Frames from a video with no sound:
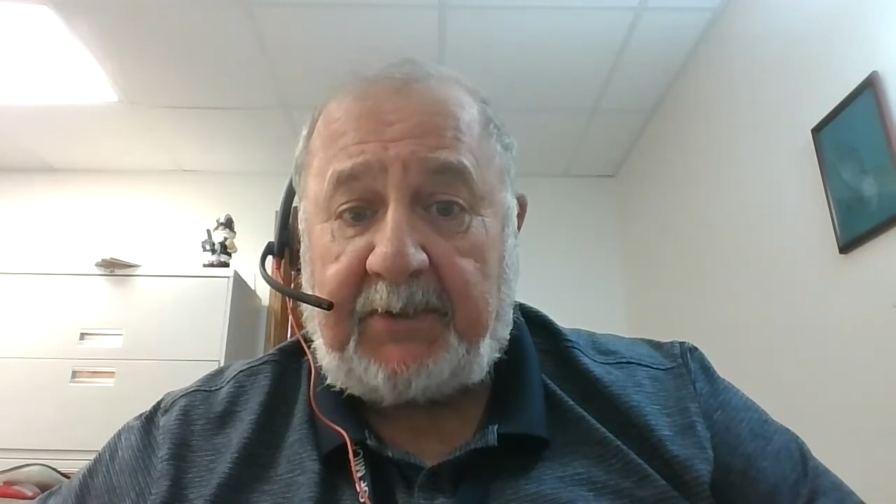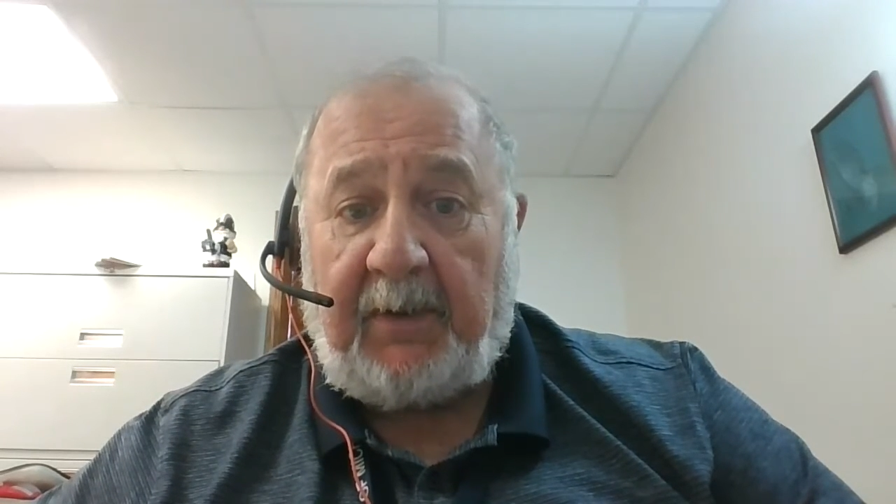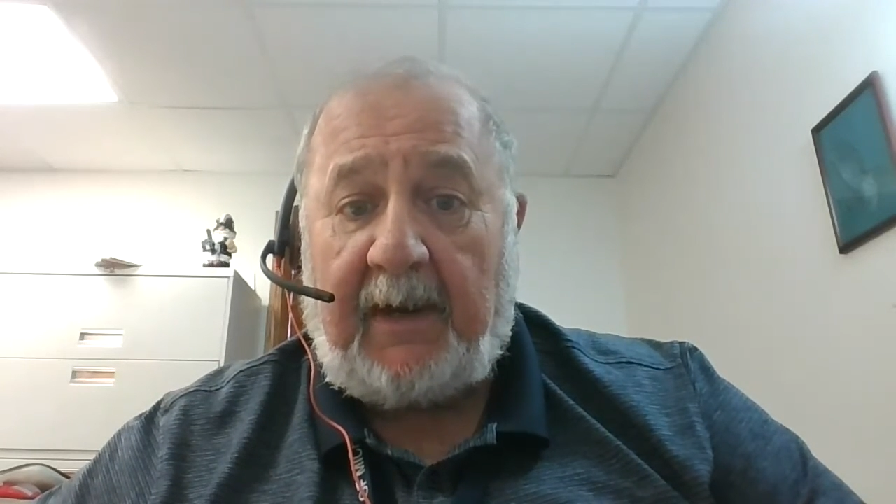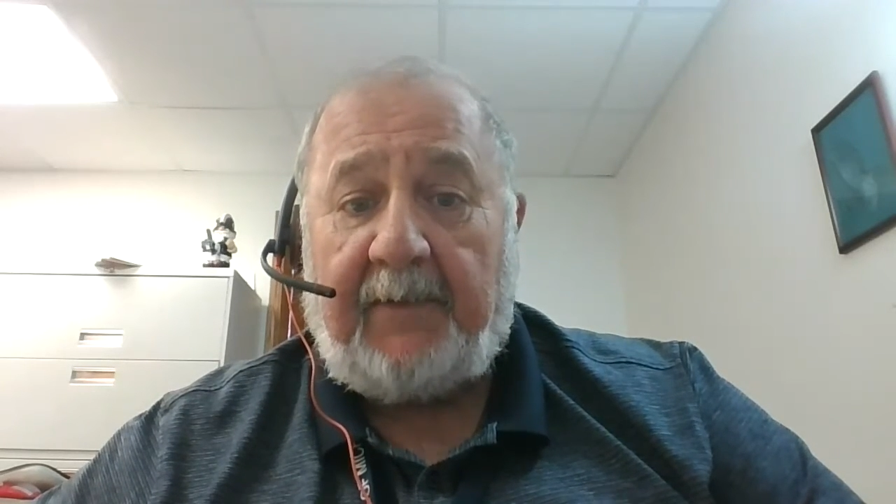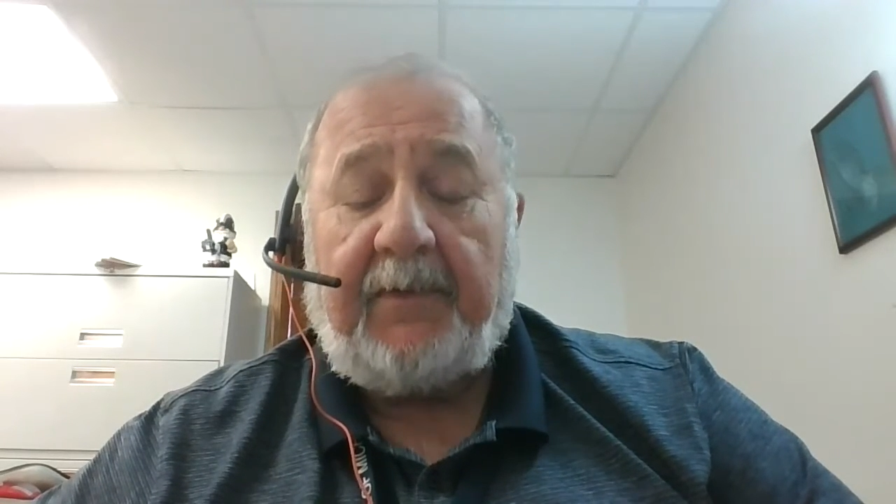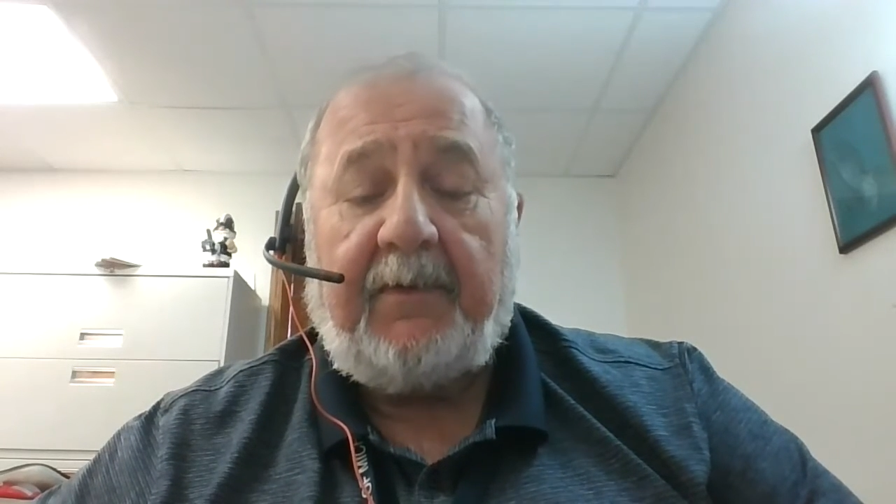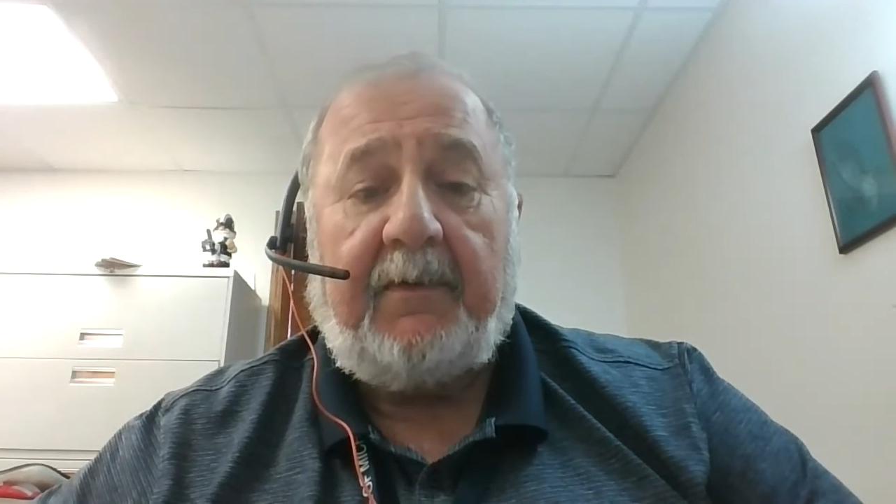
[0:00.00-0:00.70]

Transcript: grave.